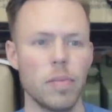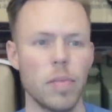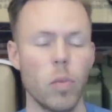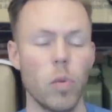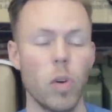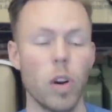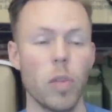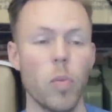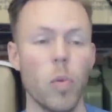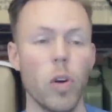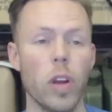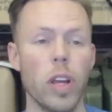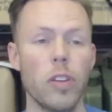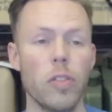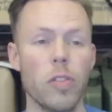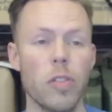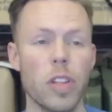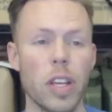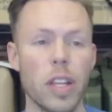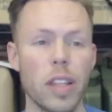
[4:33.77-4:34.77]
And one of the more
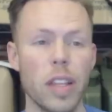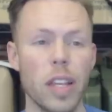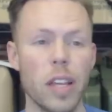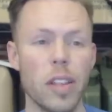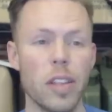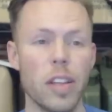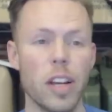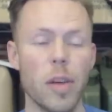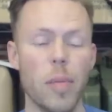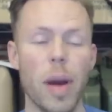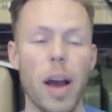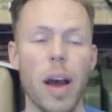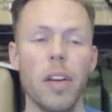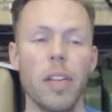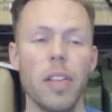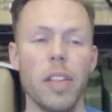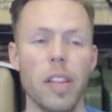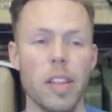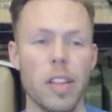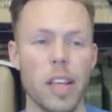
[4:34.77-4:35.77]
interesting things to come
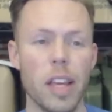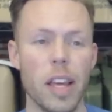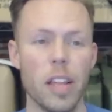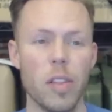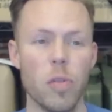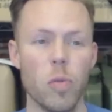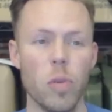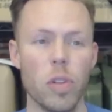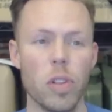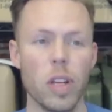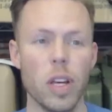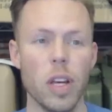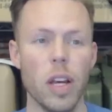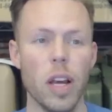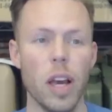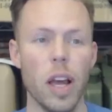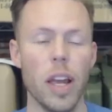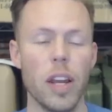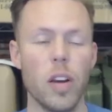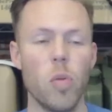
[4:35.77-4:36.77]
out of this case was
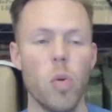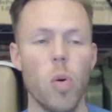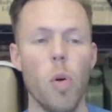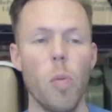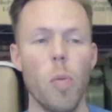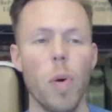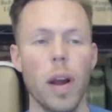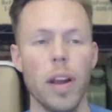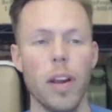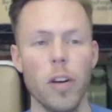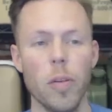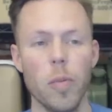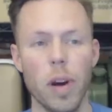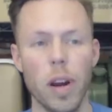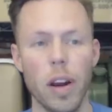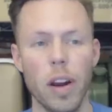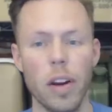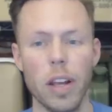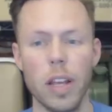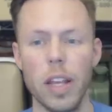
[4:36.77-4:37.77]
a quote by
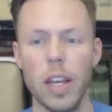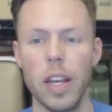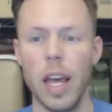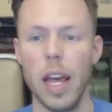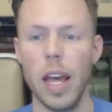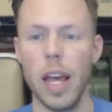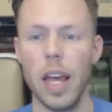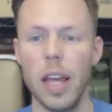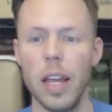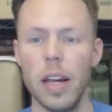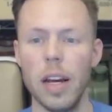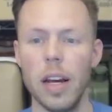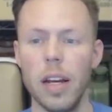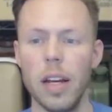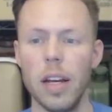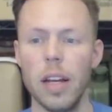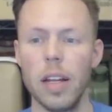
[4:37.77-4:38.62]
Heemeyer in a